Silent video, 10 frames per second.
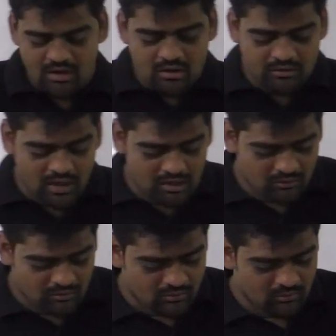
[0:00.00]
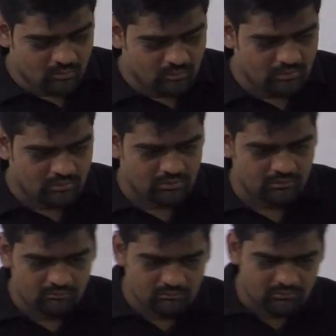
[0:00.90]
Now,
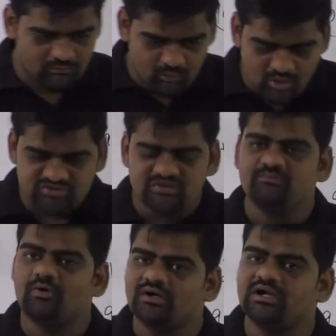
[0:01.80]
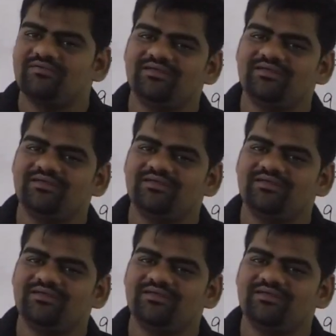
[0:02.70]
most important thing